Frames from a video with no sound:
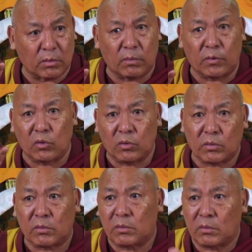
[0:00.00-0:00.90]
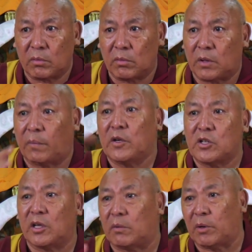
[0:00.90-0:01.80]
if you
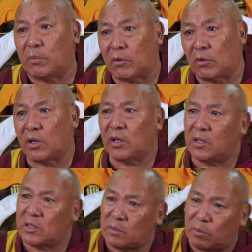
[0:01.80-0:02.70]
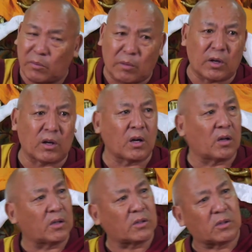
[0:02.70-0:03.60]
differentiate people, okay, this is from
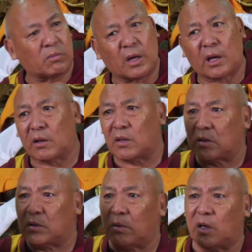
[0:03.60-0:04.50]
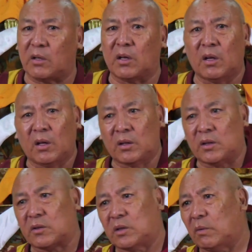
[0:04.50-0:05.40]
America, this is black, this is white,
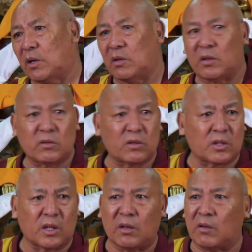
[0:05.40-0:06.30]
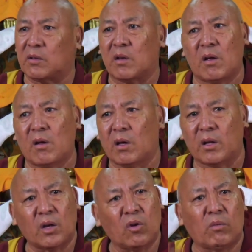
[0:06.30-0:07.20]
this is Tibetan, this is Chinese,
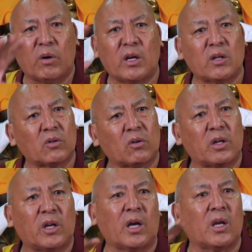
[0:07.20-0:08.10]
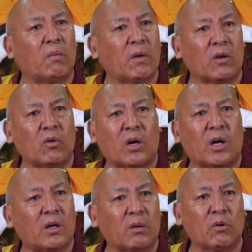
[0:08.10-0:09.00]
then your mind is already uneven. You
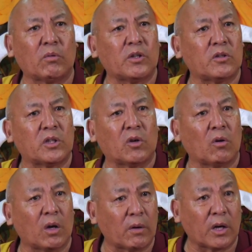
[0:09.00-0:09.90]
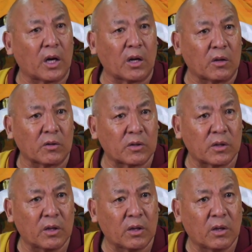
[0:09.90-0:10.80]
can't develop this genuine loving kindness.
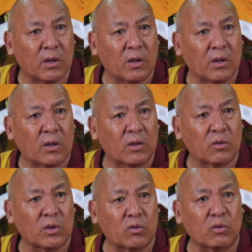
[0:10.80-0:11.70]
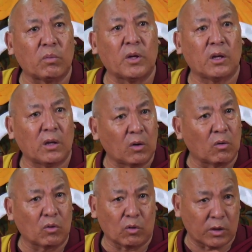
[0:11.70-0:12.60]
So it should be
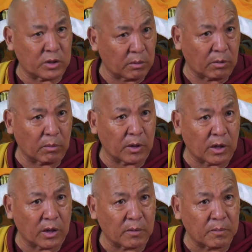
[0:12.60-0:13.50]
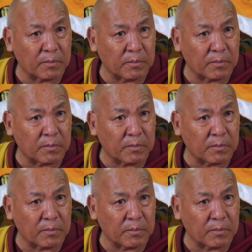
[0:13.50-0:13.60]
equal towards everybody.